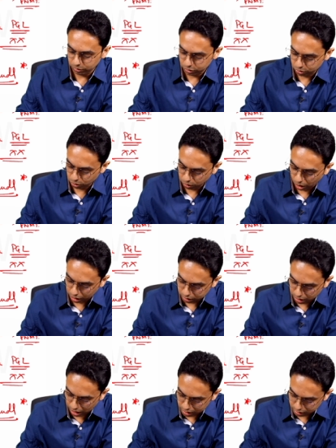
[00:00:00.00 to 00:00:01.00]
So
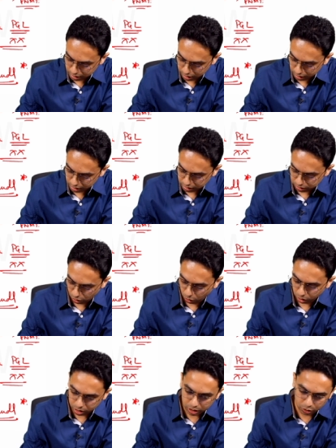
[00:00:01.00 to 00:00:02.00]
the answer is
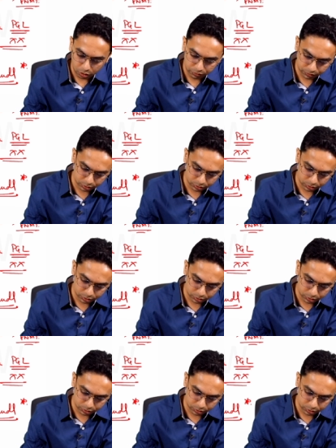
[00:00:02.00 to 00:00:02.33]
organ of